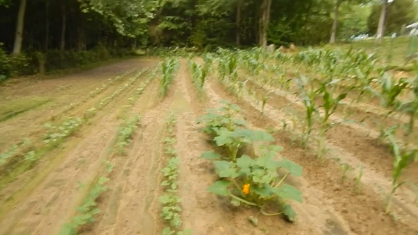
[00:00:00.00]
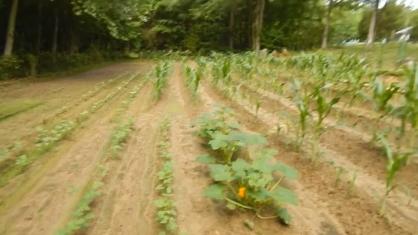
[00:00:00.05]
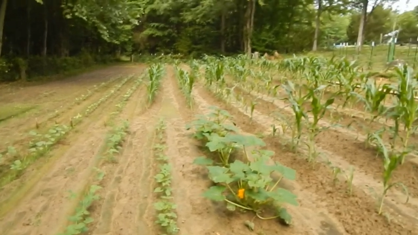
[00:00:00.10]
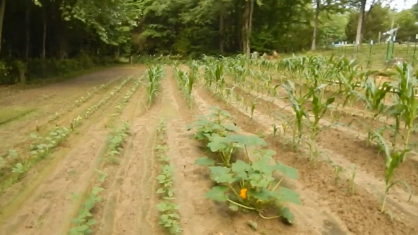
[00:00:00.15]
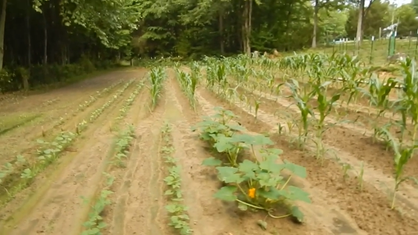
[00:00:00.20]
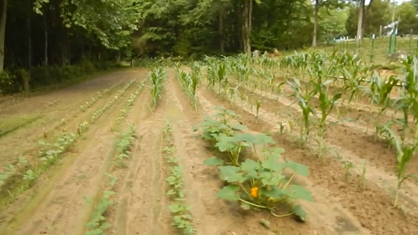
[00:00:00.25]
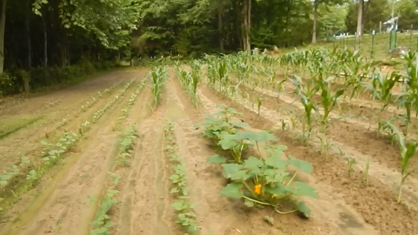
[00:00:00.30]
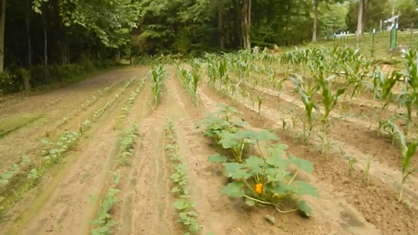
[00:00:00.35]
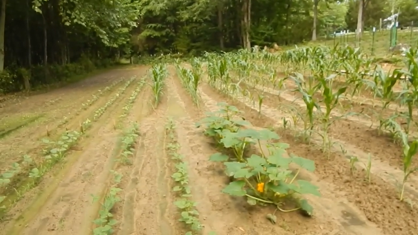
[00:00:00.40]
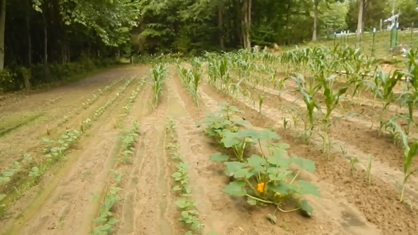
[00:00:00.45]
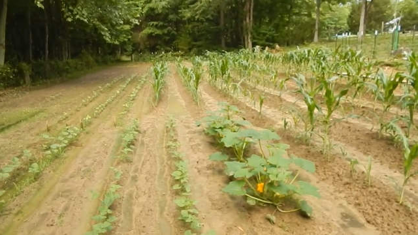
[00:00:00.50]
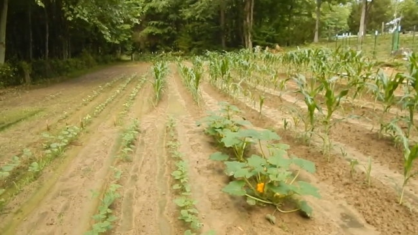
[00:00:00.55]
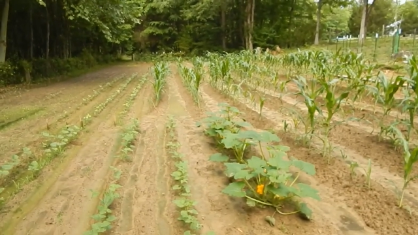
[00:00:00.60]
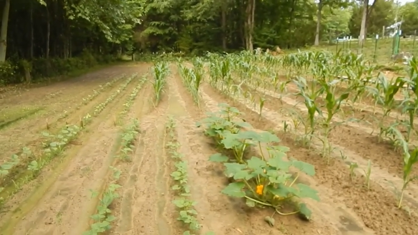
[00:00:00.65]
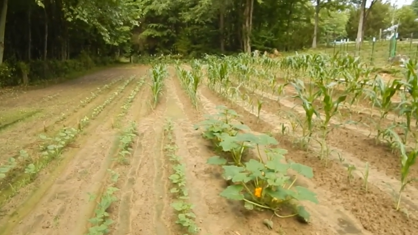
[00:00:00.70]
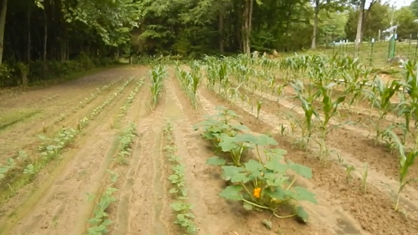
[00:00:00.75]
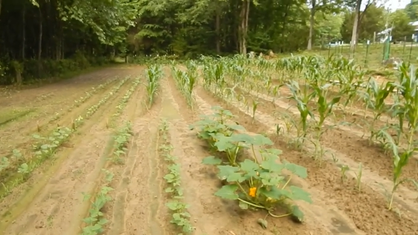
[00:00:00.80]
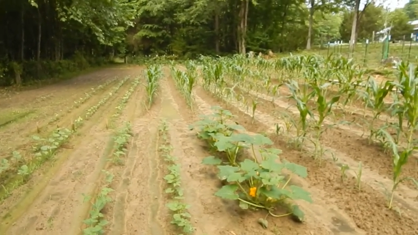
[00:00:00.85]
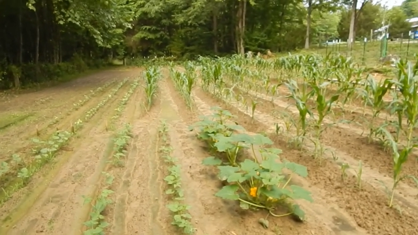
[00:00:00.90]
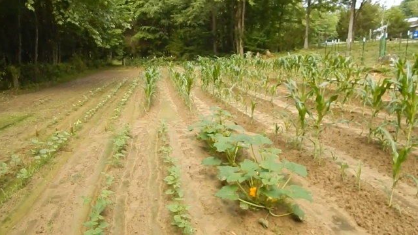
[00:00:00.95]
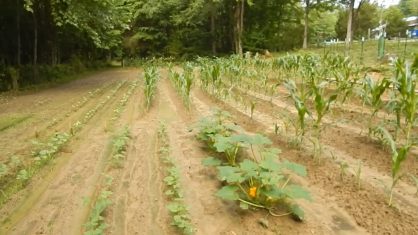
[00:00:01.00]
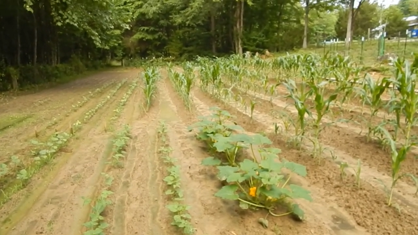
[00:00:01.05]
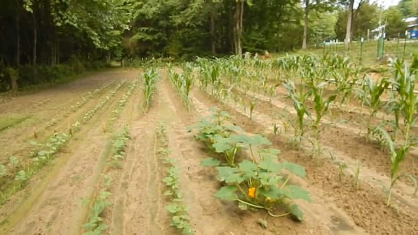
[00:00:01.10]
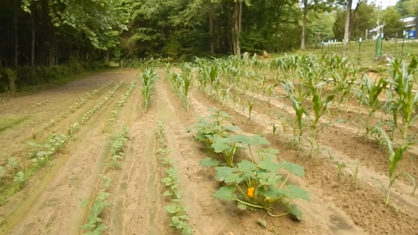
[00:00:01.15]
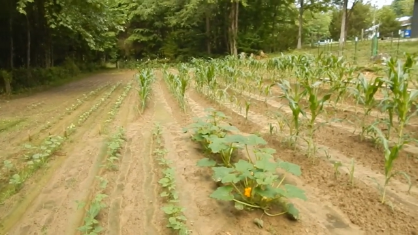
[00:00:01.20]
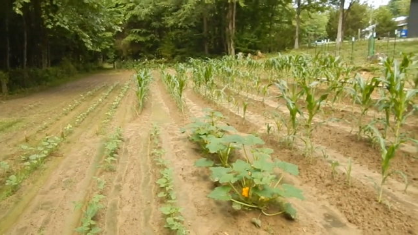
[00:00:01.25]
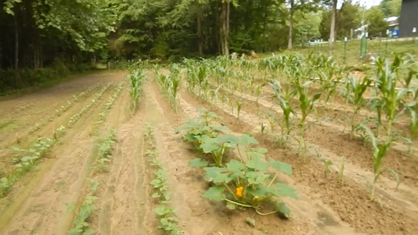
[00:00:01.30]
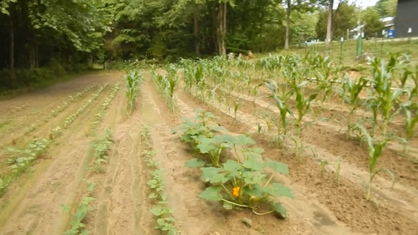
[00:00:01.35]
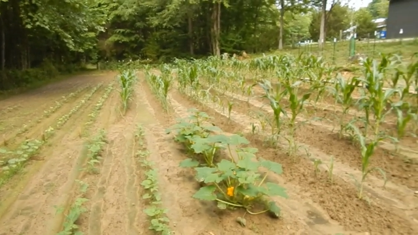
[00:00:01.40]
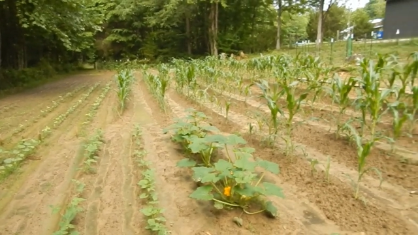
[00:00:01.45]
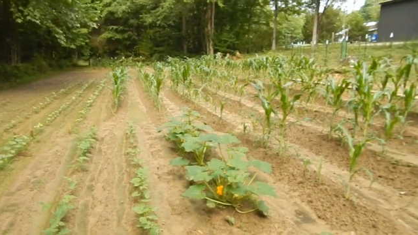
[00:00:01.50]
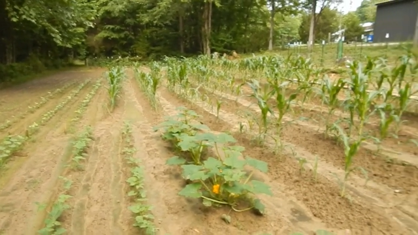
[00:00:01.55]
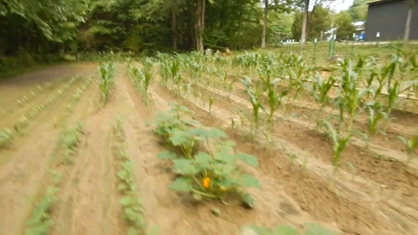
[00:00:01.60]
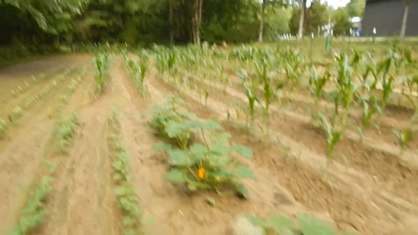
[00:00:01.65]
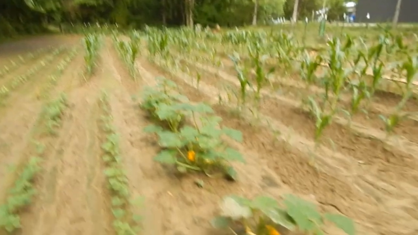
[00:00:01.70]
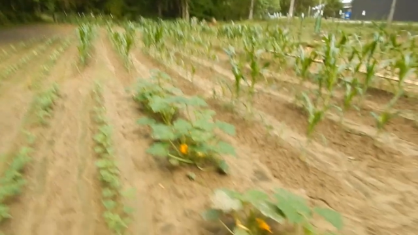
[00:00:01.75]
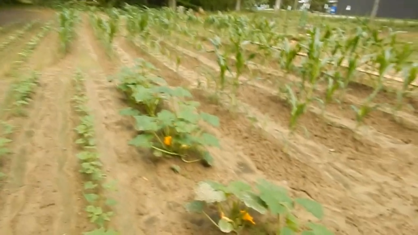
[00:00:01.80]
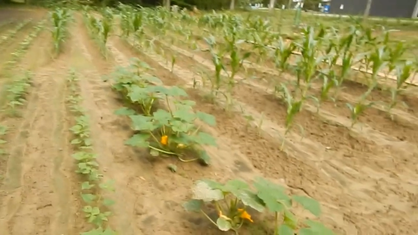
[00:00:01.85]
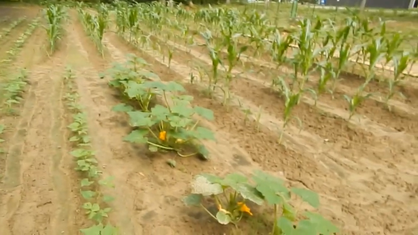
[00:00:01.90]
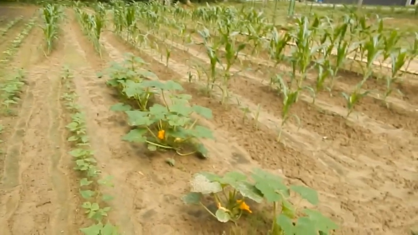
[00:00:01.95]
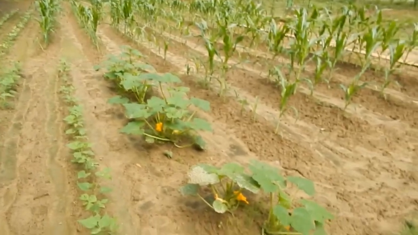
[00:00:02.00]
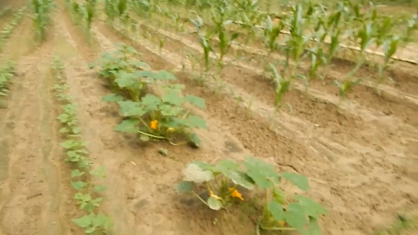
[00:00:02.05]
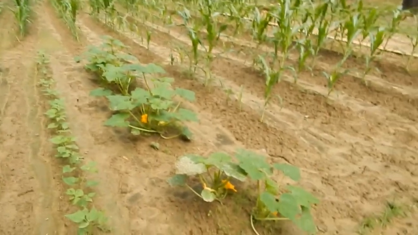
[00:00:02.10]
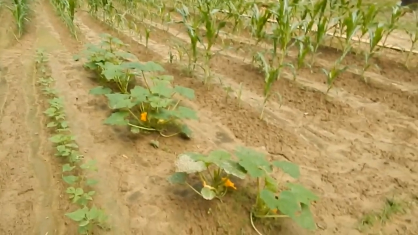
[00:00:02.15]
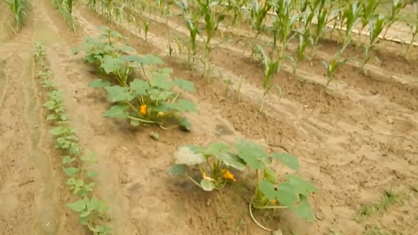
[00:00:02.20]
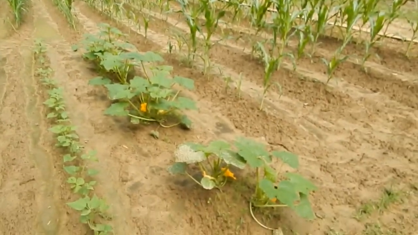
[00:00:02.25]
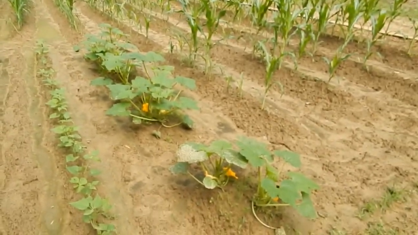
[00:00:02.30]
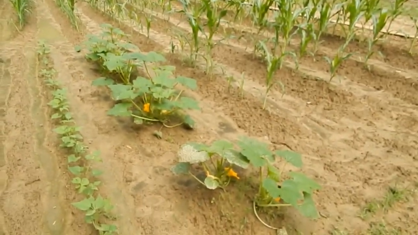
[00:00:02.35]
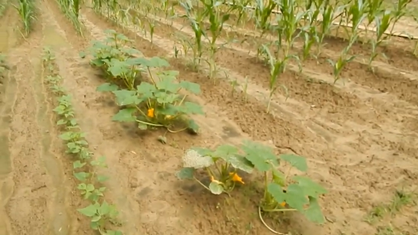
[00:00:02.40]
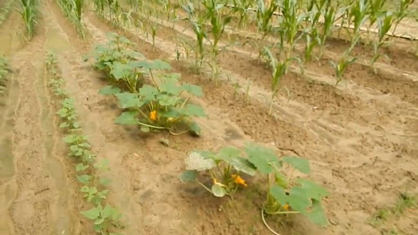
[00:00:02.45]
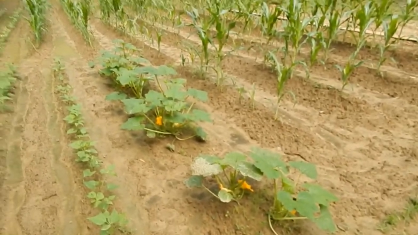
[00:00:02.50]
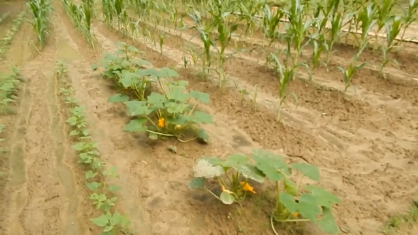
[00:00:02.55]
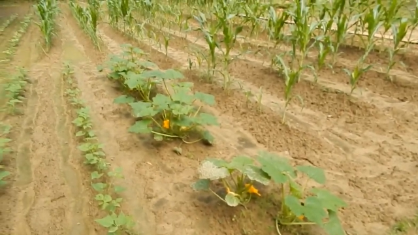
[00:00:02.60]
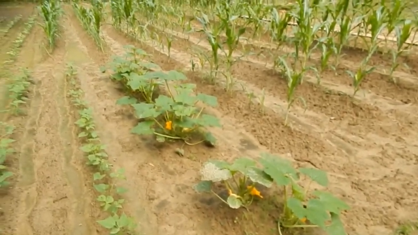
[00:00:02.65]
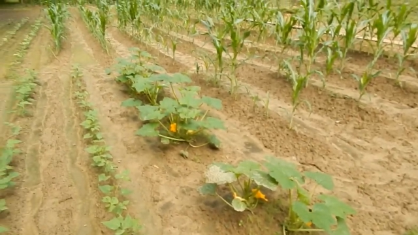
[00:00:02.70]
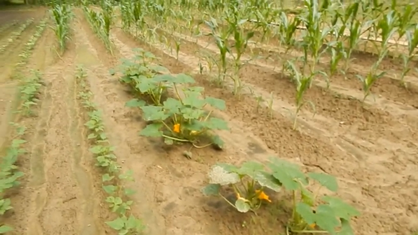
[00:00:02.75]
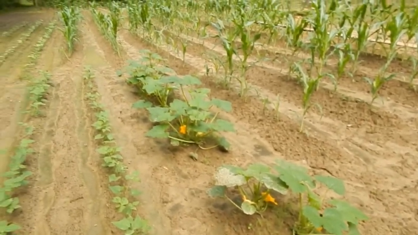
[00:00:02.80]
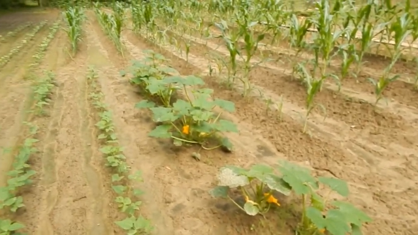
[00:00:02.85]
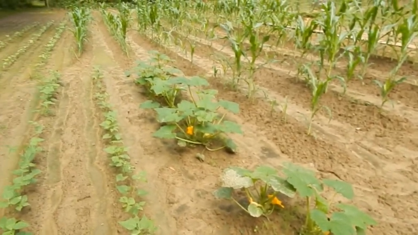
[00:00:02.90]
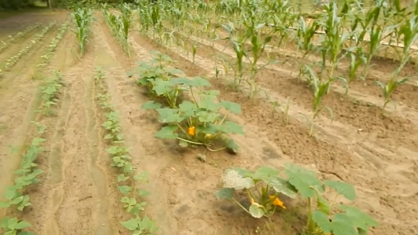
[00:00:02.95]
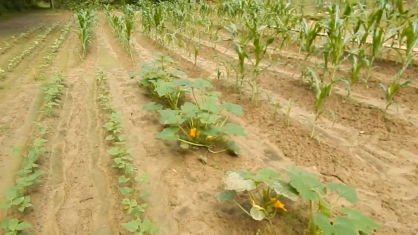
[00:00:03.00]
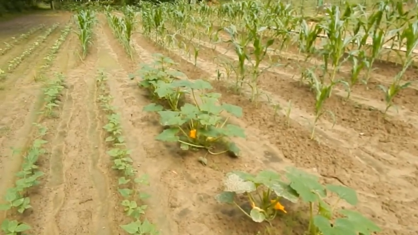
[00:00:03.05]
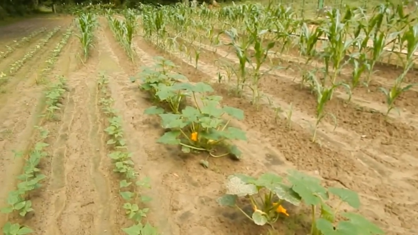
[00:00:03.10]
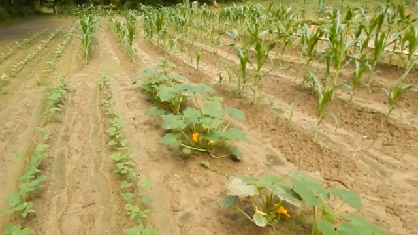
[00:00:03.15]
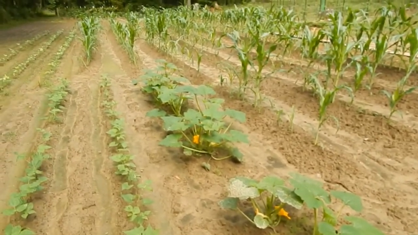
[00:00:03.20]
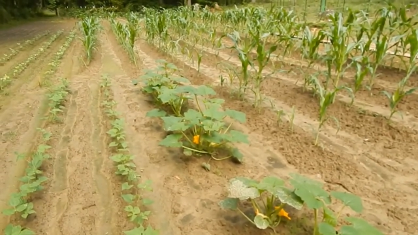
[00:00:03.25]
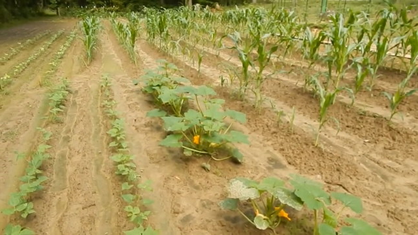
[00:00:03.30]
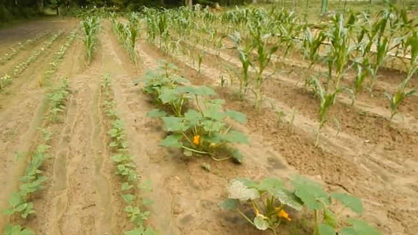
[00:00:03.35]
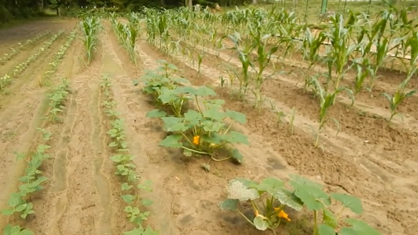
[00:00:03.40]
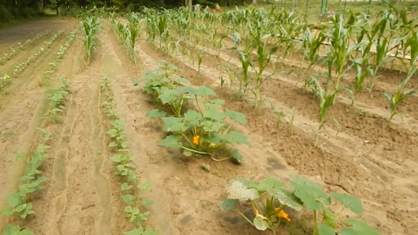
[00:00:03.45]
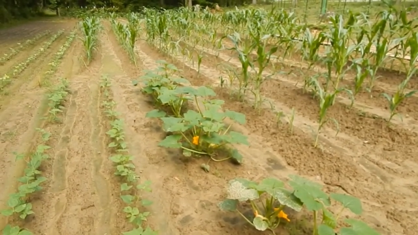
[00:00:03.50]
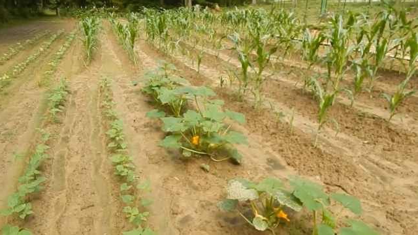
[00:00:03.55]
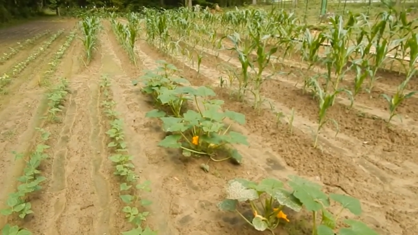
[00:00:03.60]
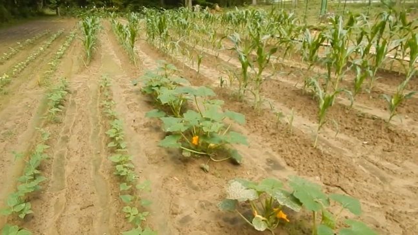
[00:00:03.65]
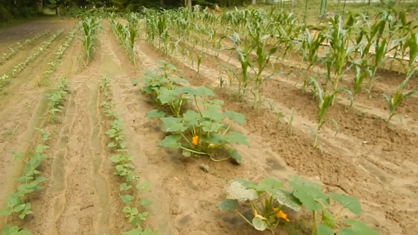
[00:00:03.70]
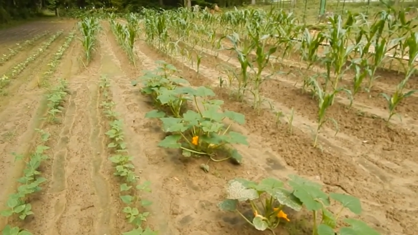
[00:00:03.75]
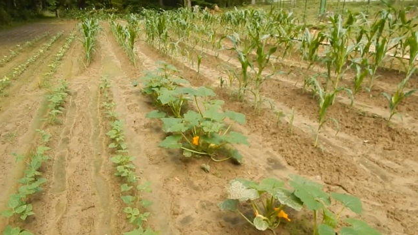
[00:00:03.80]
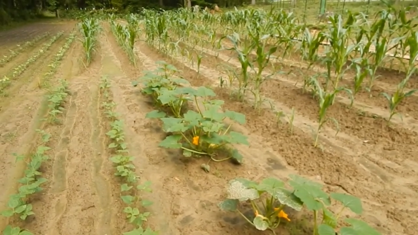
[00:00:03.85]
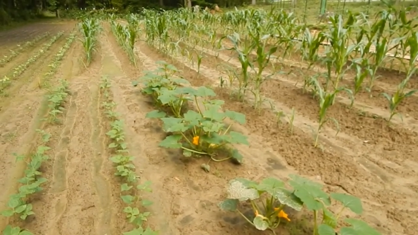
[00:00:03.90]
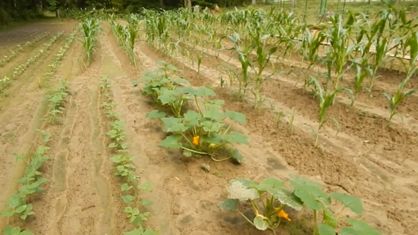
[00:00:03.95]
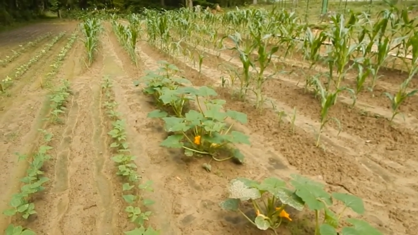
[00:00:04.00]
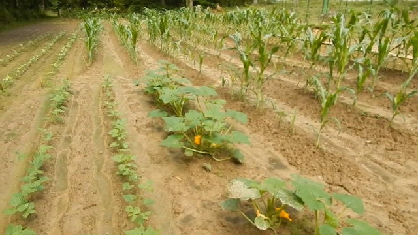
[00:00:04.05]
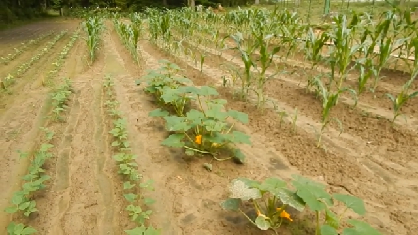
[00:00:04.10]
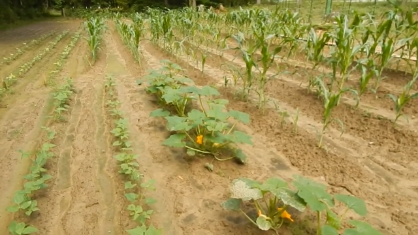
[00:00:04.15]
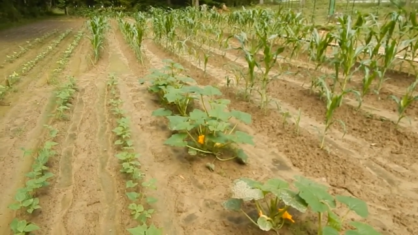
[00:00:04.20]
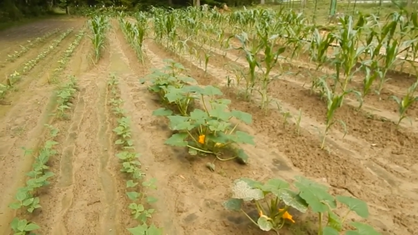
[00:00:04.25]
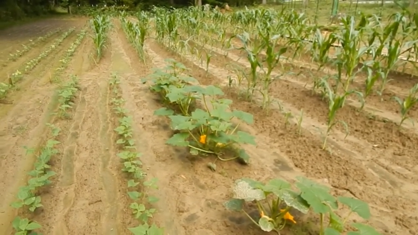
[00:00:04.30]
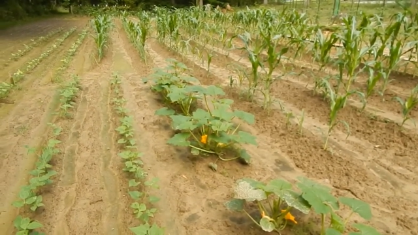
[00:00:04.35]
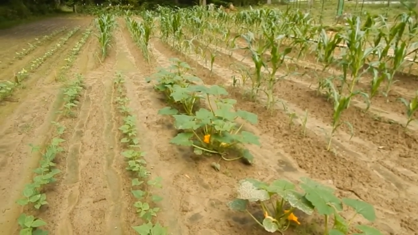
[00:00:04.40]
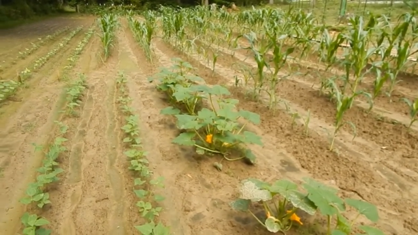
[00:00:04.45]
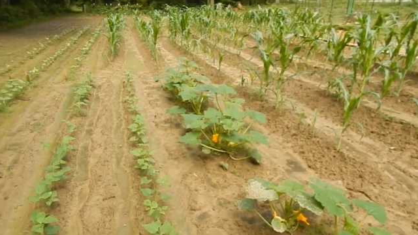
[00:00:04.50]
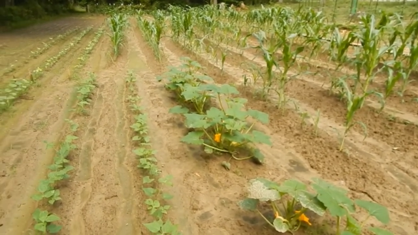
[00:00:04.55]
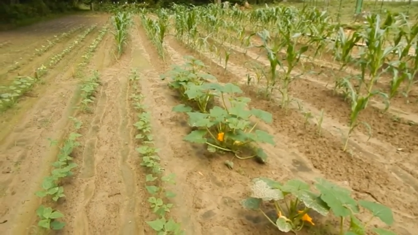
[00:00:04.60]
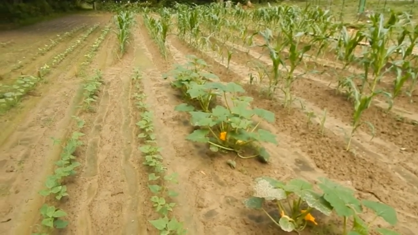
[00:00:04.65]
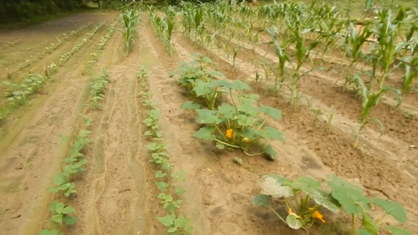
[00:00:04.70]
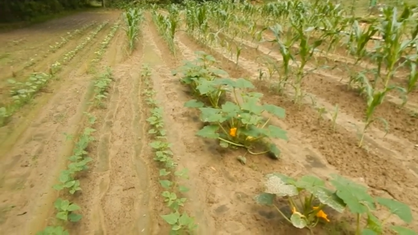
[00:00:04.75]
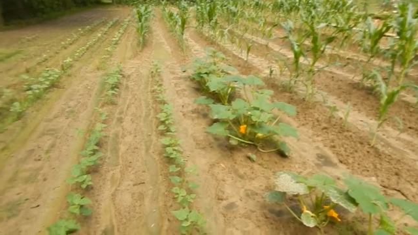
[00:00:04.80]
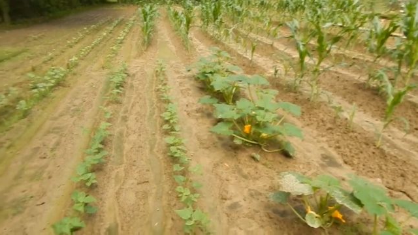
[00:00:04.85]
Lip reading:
(no speaker visible)